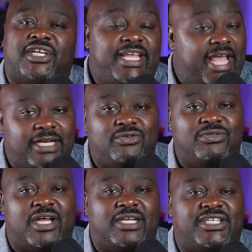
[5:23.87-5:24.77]
He had 2
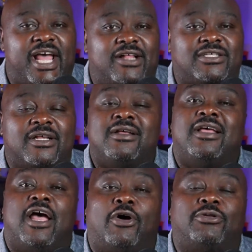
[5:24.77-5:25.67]
touchdowns,
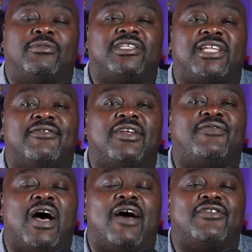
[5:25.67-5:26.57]
held him to
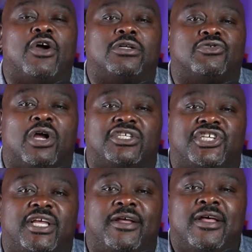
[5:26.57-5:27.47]
75 yards
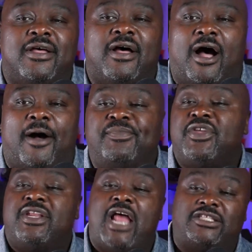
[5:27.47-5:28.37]
rushing.
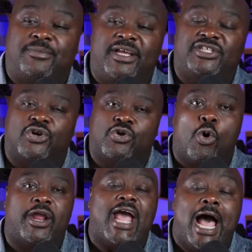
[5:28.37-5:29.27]
Not to mention
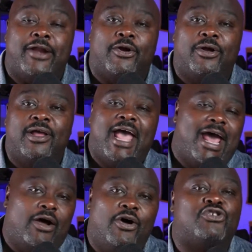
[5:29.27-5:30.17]
Corey Kiner had
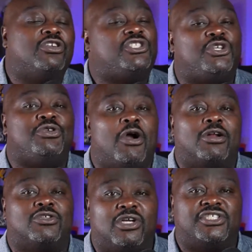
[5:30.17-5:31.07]
102
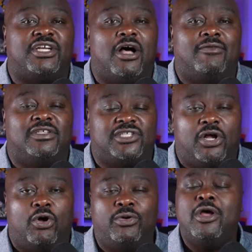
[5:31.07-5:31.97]
yards rushing of his
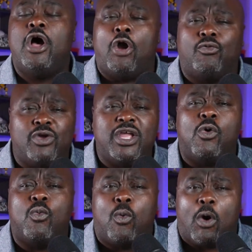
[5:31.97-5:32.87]
own. A
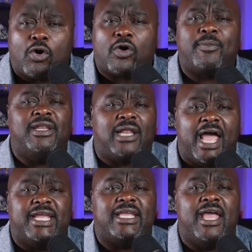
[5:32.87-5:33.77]
real
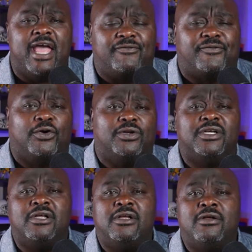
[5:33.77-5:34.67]
workmanlike effort
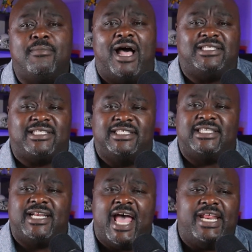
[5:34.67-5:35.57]
by
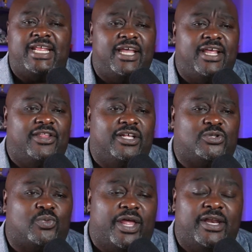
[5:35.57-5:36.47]
Cincinnati in this
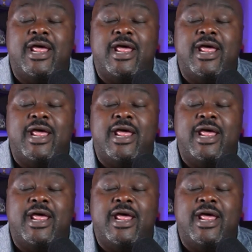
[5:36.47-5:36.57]
win.